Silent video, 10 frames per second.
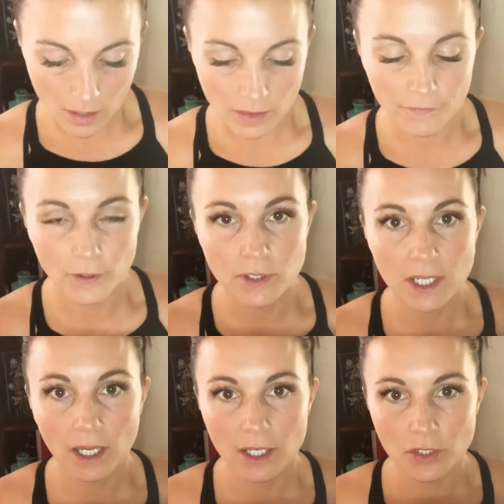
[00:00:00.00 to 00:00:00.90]
The first
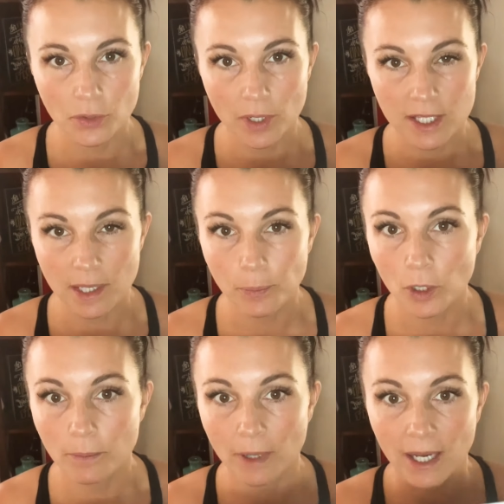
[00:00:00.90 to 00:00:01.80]
thing I do is I
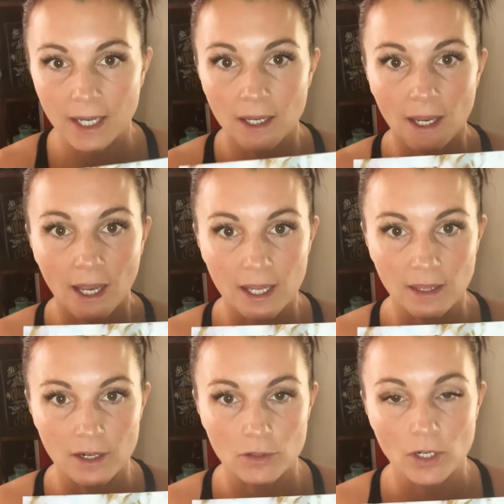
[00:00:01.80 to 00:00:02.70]
put my
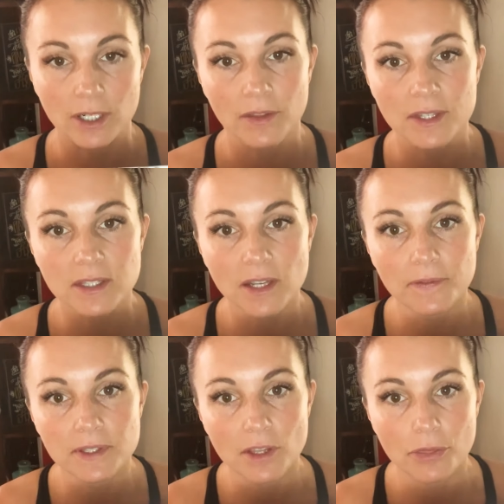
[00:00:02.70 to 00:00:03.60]
highlighter on. Now this
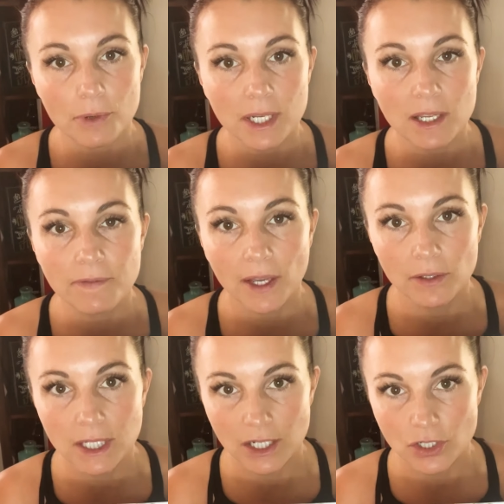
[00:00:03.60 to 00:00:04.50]
stuff is a 3D
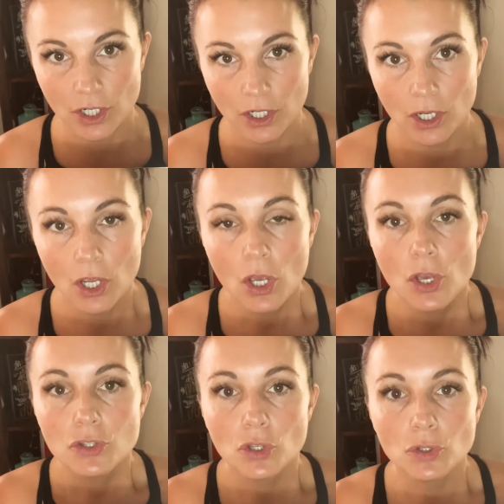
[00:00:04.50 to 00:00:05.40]
foundation.
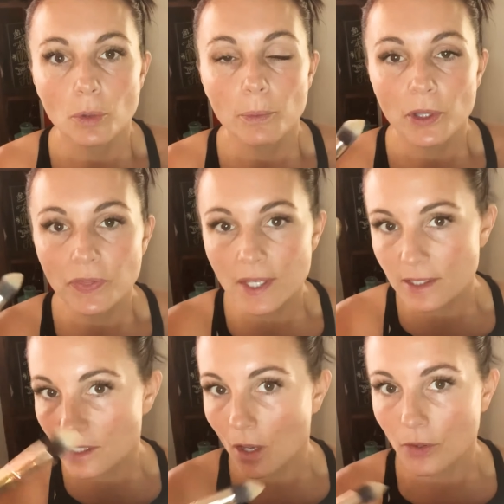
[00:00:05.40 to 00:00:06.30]
So you'll put
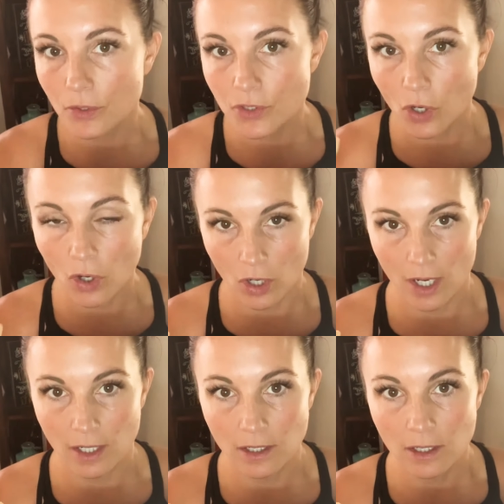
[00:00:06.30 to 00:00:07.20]
these colors
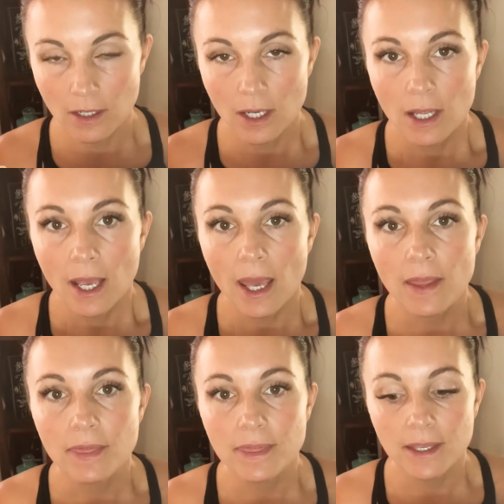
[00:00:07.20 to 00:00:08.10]
on
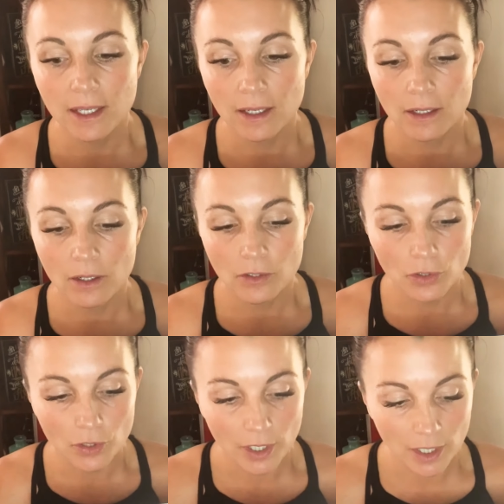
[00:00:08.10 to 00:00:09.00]
and then
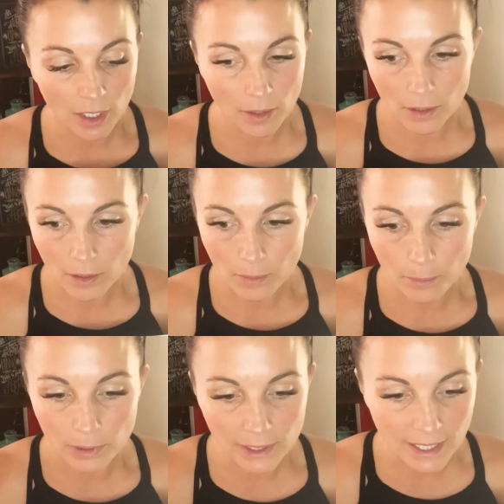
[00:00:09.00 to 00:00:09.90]
you're gonna
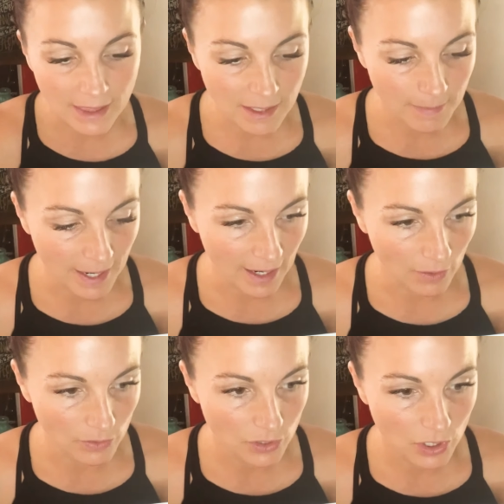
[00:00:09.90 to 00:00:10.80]
blend them
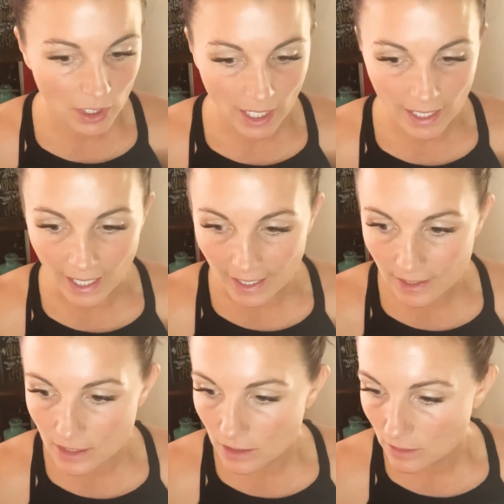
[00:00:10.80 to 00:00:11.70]
out. And
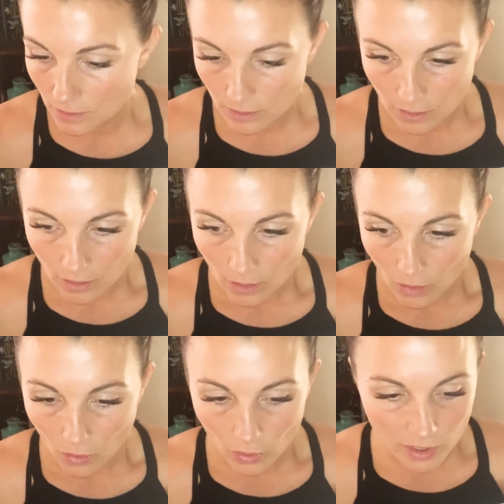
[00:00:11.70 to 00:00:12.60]

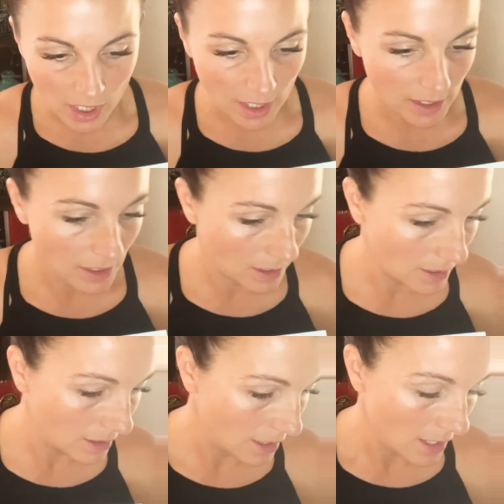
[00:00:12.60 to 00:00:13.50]
hold on,
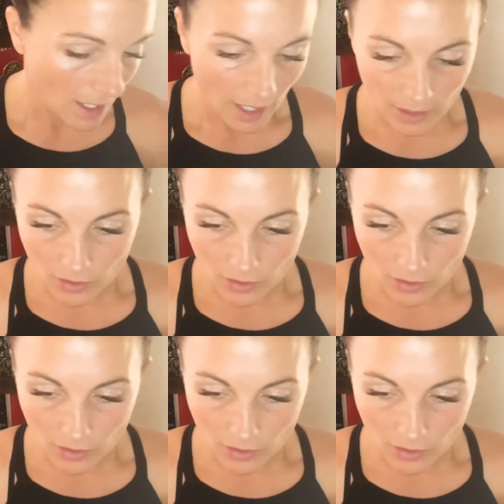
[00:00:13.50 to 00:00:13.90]
I